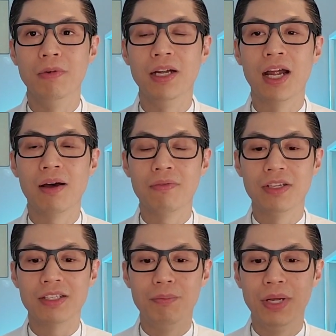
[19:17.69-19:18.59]
We have
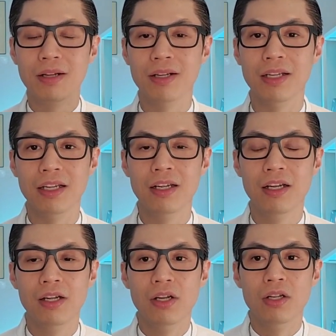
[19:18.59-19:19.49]
this ability
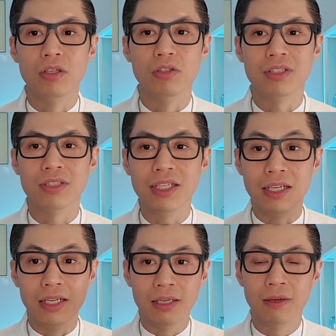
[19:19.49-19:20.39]
to
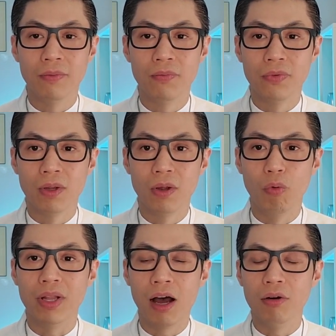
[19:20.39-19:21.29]
see
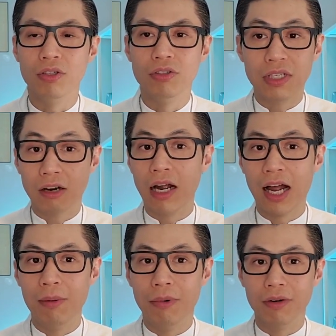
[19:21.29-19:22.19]
without using our
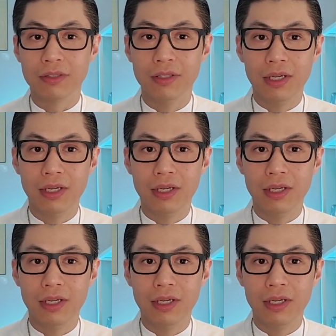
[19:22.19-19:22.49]
eyeballs.